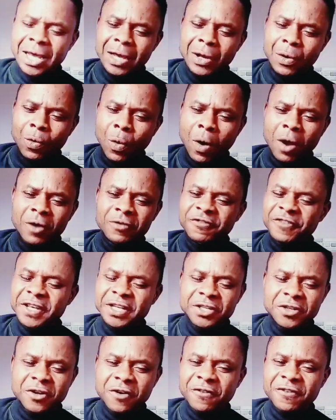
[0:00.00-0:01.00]
one
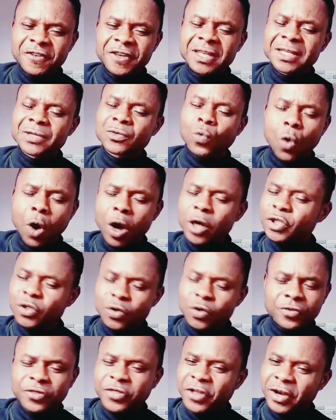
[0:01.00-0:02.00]
video of his 1,
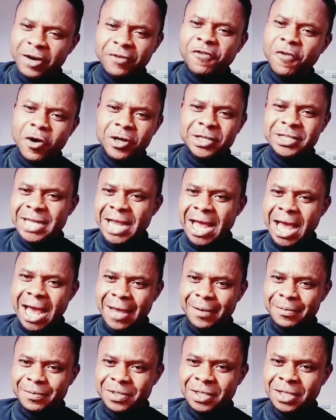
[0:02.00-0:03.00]
2, 3, 4
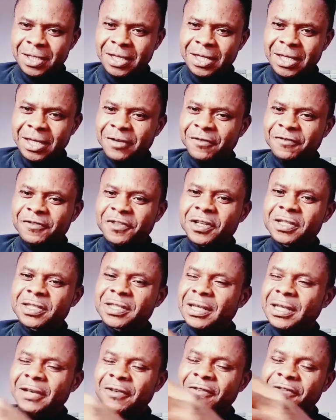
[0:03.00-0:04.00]
times.
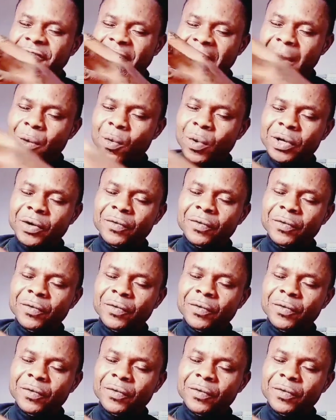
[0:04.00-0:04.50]
If I want